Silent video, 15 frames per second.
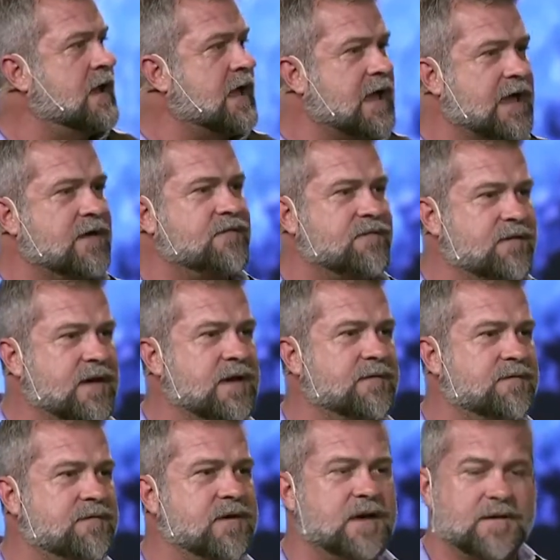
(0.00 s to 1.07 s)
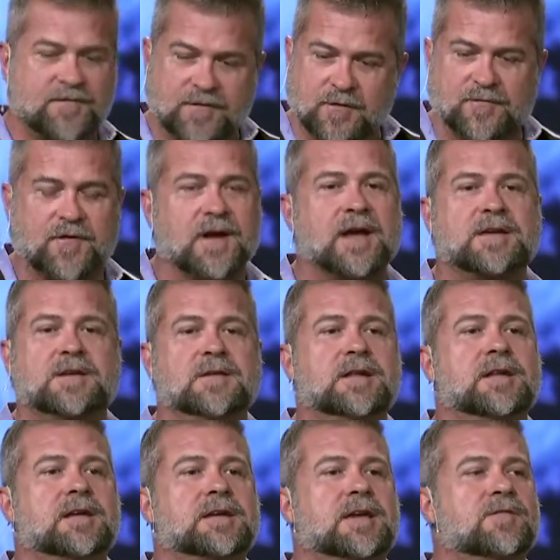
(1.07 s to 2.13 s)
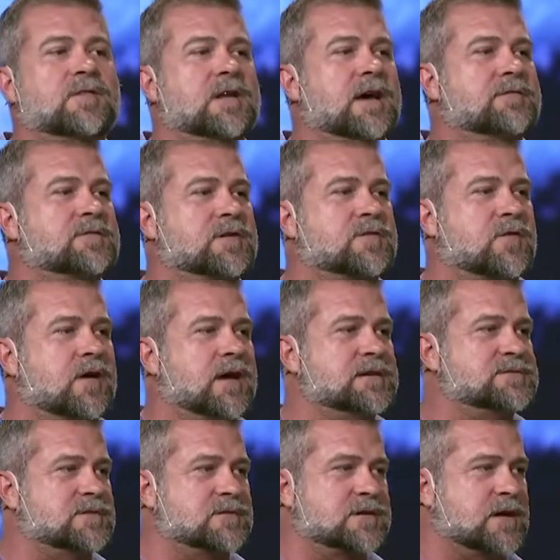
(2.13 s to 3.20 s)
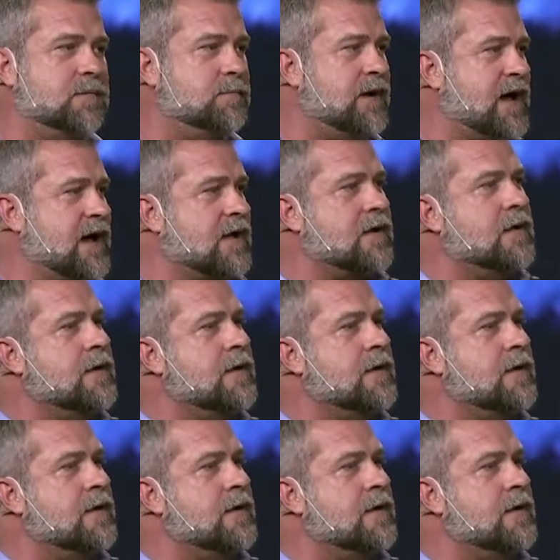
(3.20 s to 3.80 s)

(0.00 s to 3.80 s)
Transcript: If you feel like you need to give your life to Christ or come back,